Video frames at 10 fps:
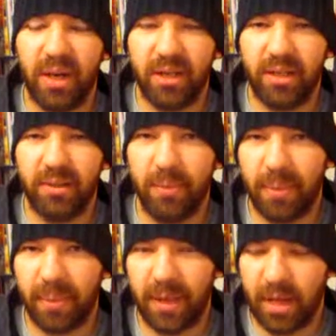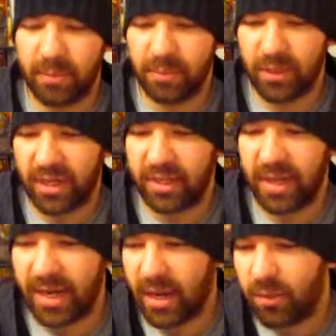Puck helps him try to
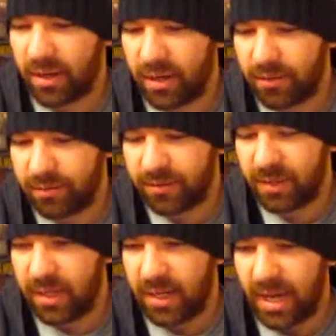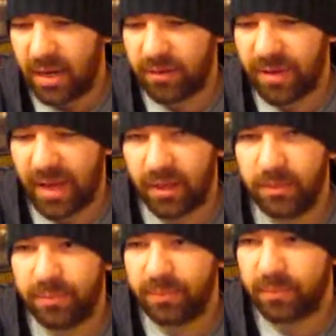get out of out of hell.